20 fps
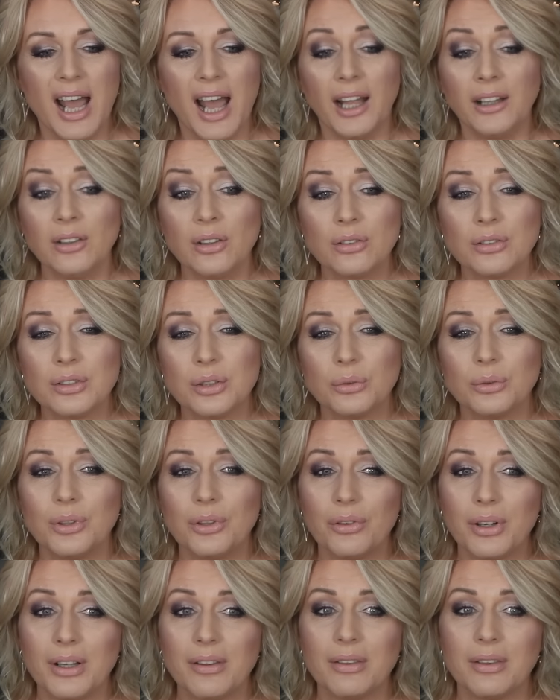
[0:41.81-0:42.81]
And also
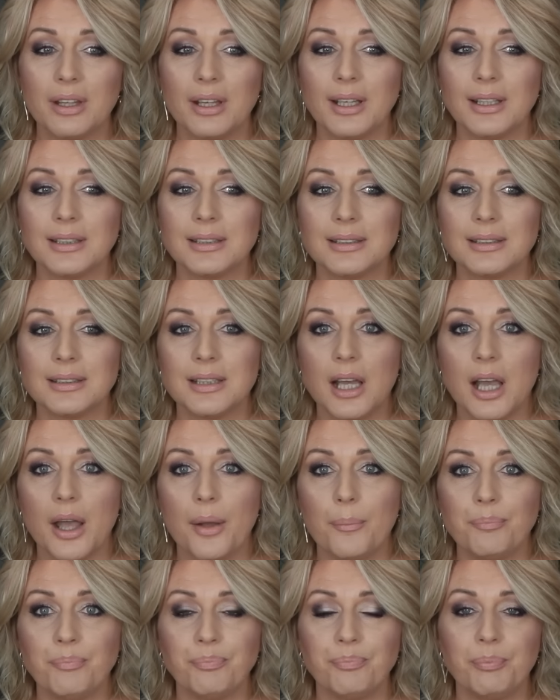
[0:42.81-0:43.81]
there are things
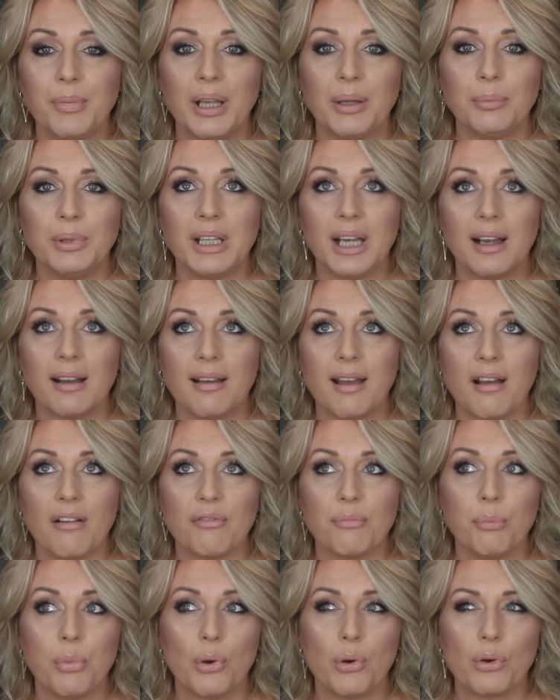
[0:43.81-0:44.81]
that maybe I
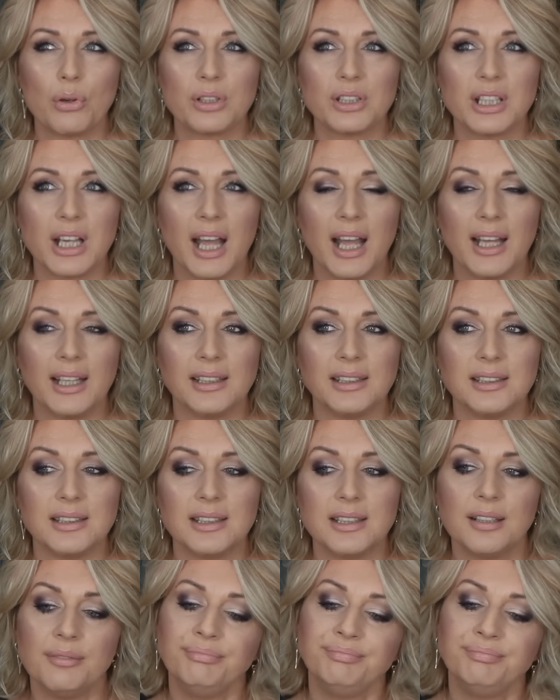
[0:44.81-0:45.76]
have bought and